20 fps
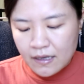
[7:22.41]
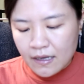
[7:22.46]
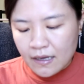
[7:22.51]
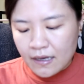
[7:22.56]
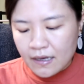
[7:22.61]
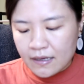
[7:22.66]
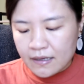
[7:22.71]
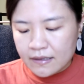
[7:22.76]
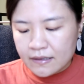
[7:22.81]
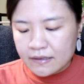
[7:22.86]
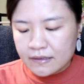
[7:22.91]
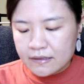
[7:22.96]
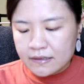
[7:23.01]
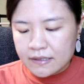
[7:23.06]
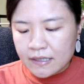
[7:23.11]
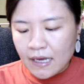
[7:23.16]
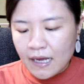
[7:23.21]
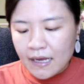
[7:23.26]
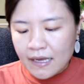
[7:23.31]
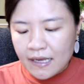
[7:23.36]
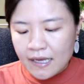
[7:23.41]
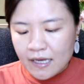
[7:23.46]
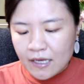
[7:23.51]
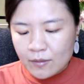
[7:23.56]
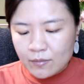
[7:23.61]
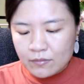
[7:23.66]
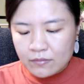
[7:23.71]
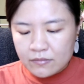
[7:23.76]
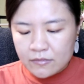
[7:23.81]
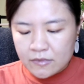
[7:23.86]
And I
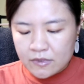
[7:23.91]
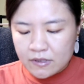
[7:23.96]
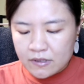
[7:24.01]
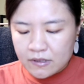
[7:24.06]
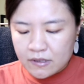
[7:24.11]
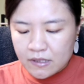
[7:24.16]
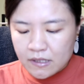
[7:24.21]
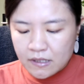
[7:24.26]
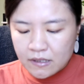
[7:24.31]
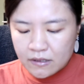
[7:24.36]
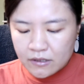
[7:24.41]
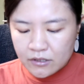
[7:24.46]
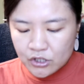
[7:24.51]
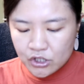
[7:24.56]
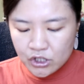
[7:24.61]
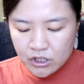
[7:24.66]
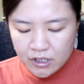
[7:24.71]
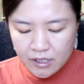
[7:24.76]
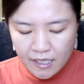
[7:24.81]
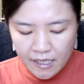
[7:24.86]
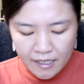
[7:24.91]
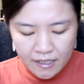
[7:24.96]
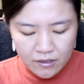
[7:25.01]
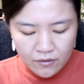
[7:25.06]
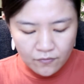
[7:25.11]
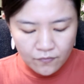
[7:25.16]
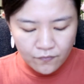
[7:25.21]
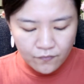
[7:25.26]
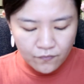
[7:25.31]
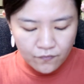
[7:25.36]
am in the shade
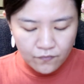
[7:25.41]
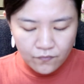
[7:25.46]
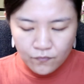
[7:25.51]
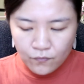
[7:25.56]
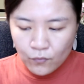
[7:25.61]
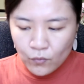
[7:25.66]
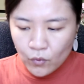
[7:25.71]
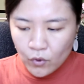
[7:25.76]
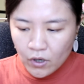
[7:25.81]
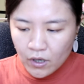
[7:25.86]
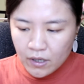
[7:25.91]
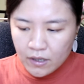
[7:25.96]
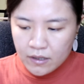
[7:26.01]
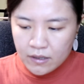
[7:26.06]
4.